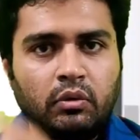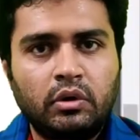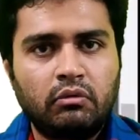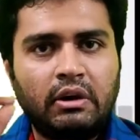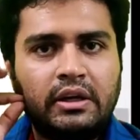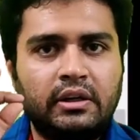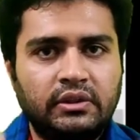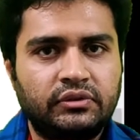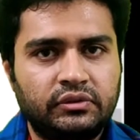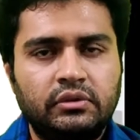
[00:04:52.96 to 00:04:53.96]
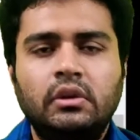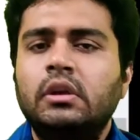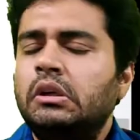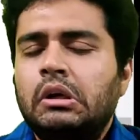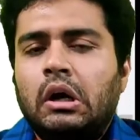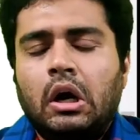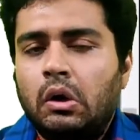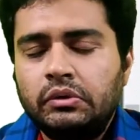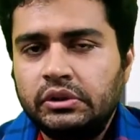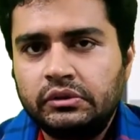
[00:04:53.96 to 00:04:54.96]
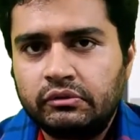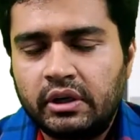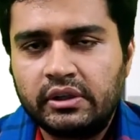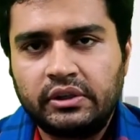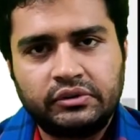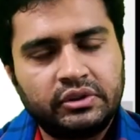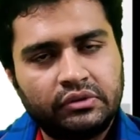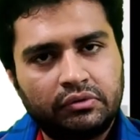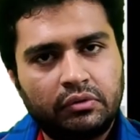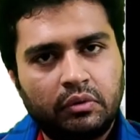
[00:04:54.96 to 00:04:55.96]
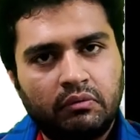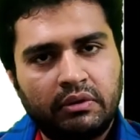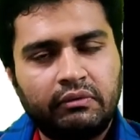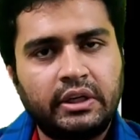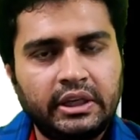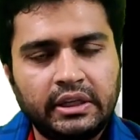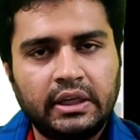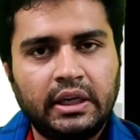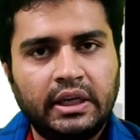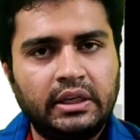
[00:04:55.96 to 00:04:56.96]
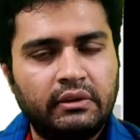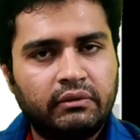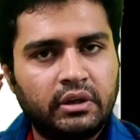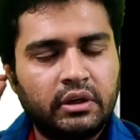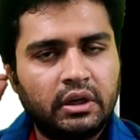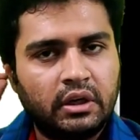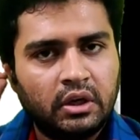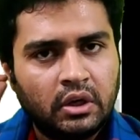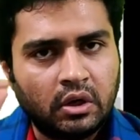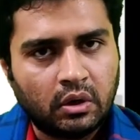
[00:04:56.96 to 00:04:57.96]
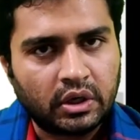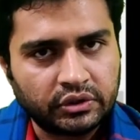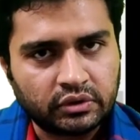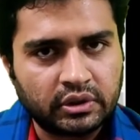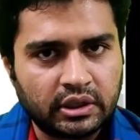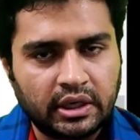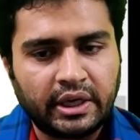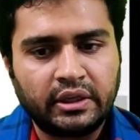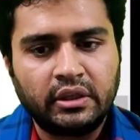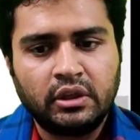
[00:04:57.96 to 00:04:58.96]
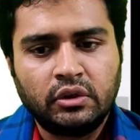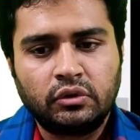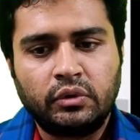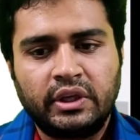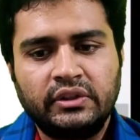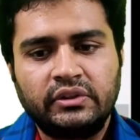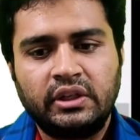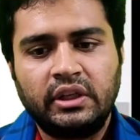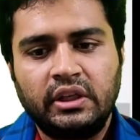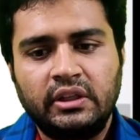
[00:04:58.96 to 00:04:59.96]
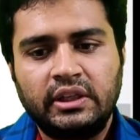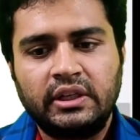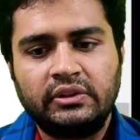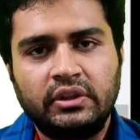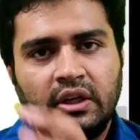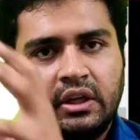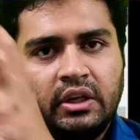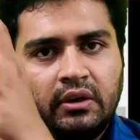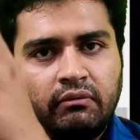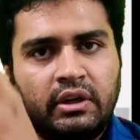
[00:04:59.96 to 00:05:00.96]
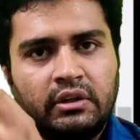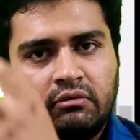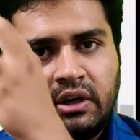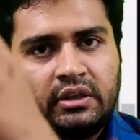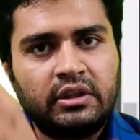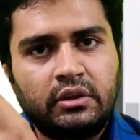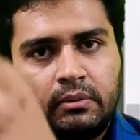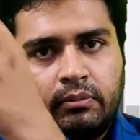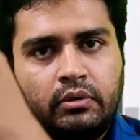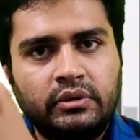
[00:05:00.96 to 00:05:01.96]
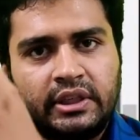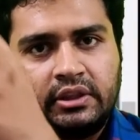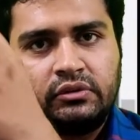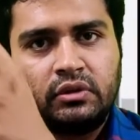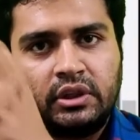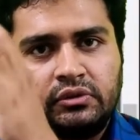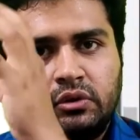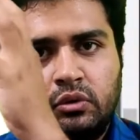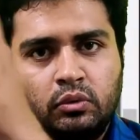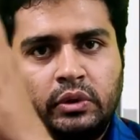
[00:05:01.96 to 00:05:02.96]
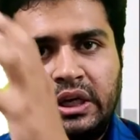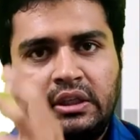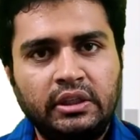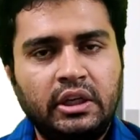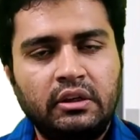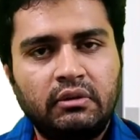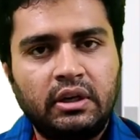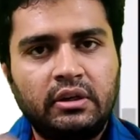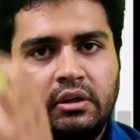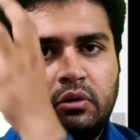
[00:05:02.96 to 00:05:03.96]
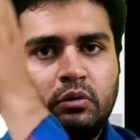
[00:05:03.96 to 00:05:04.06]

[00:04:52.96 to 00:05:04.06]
quadrants. How these quadrants? Just draw one vertical line and one horizontal line. So you can see here that is a one quadrant opposite, that is known as the two anterior quadrant, two